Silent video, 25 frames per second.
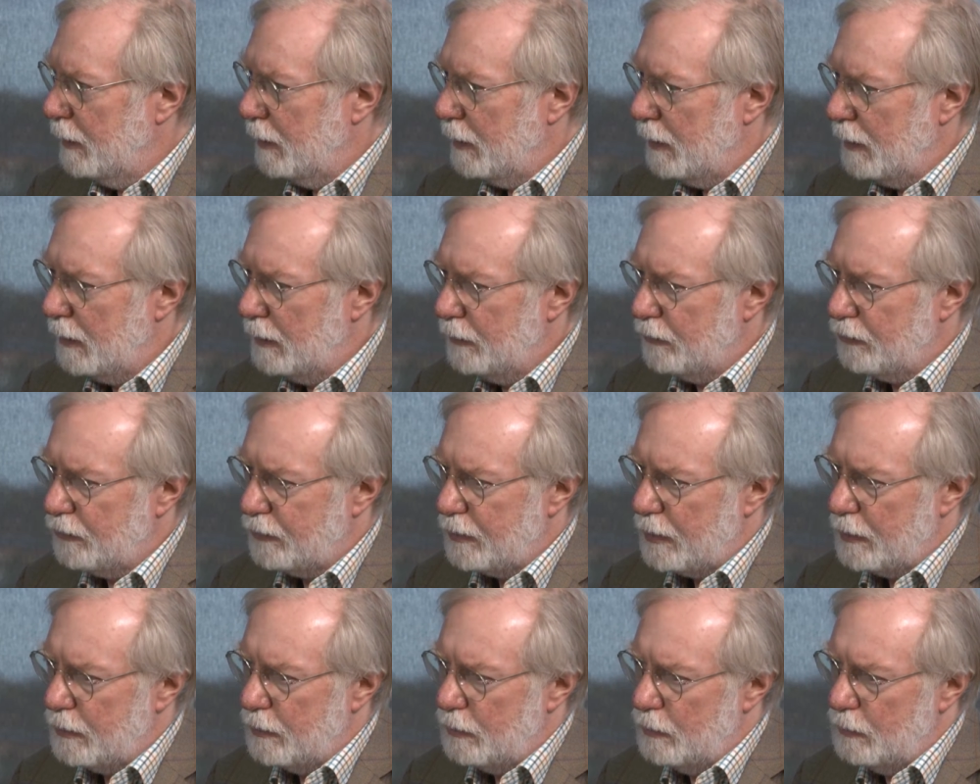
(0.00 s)
And
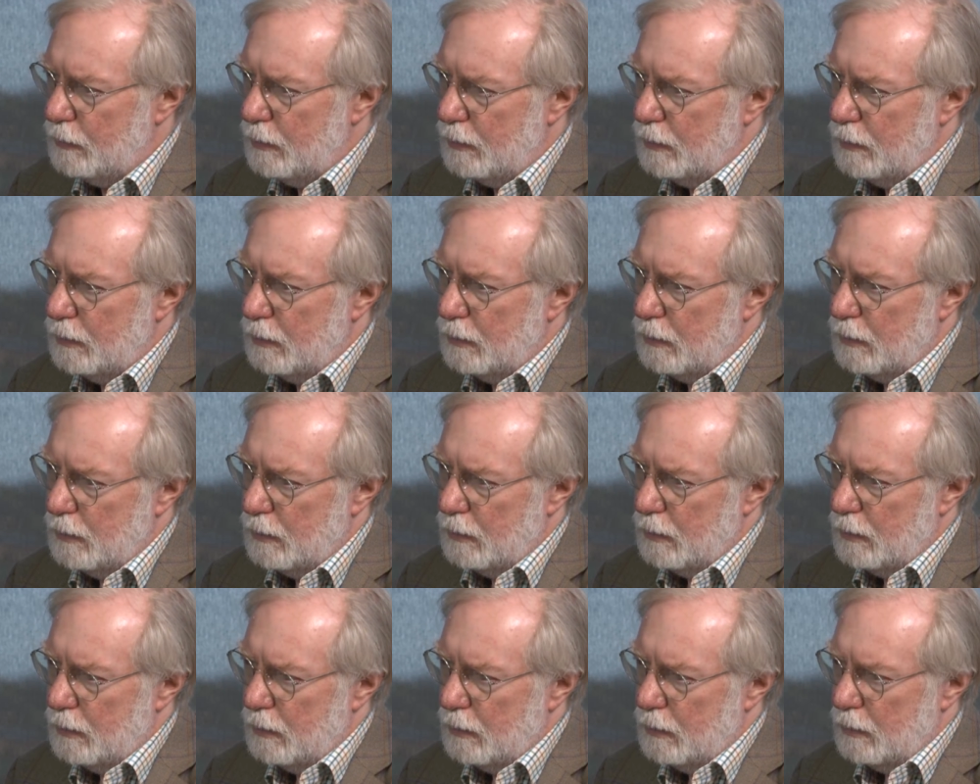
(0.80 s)
so,
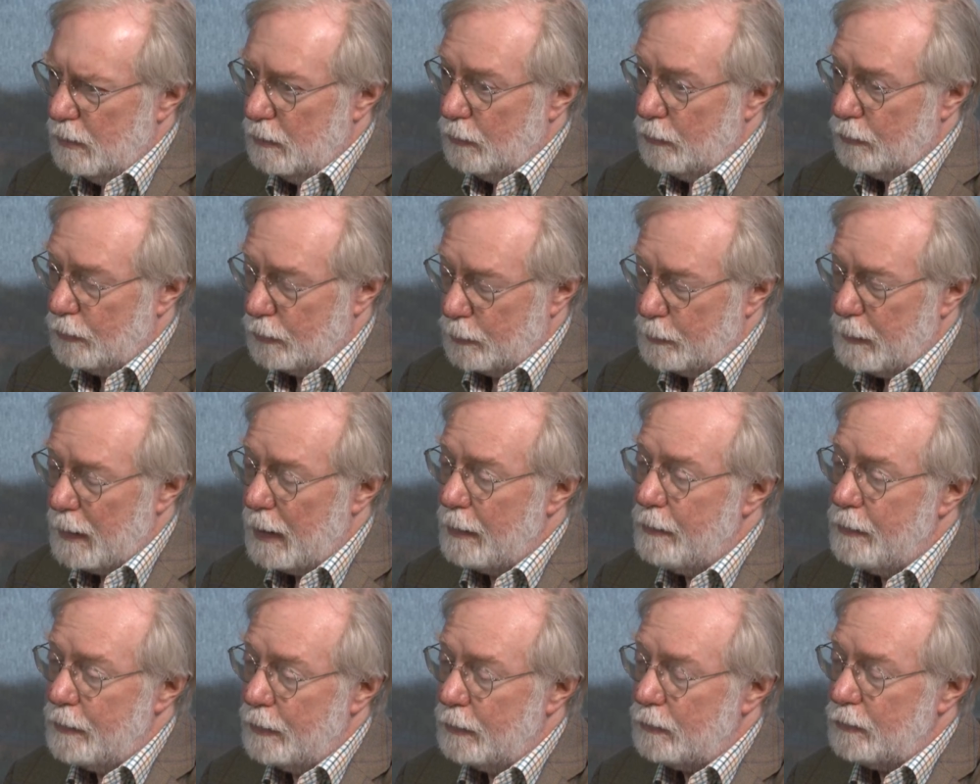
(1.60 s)
sort of
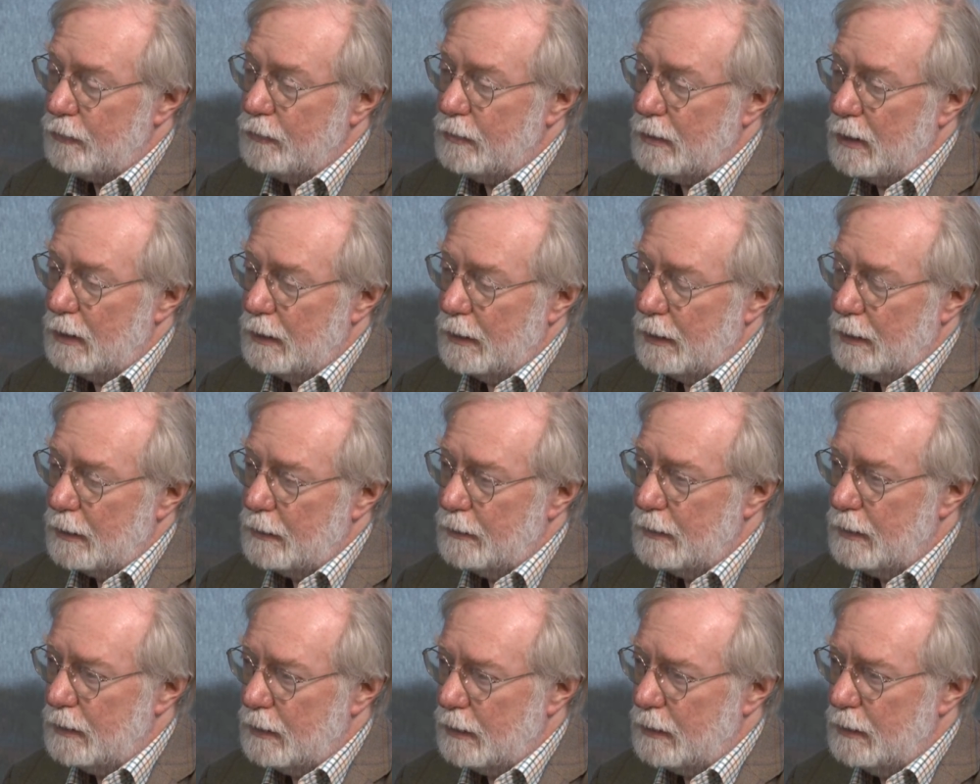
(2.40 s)
paradoxically, I
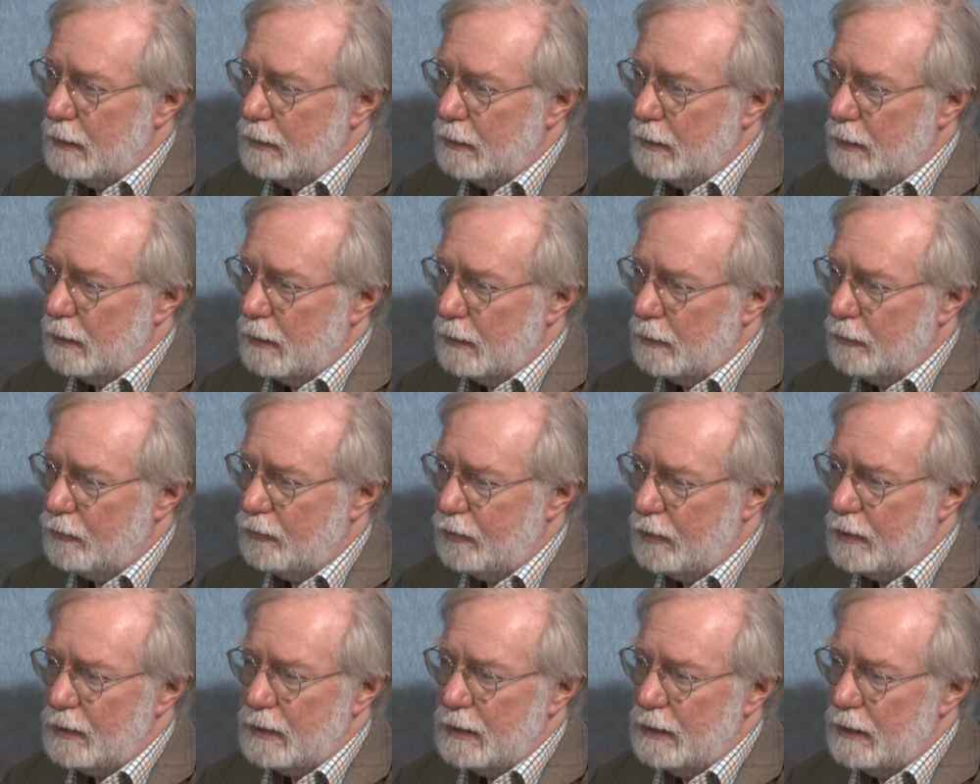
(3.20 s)
think
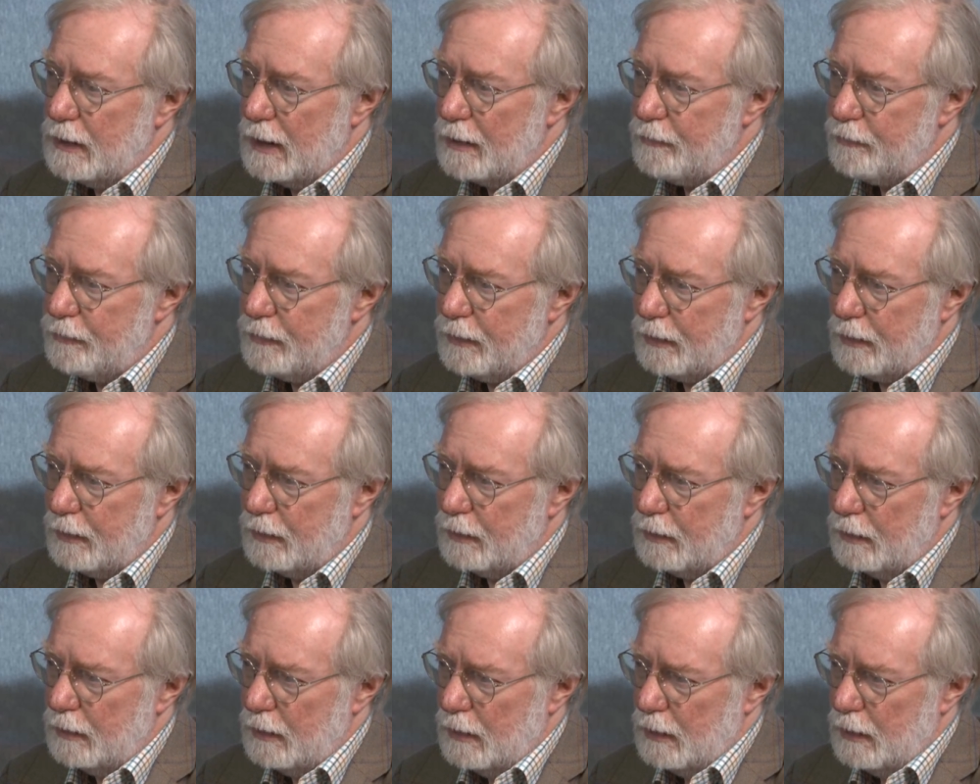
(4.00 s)
certainly in Africa,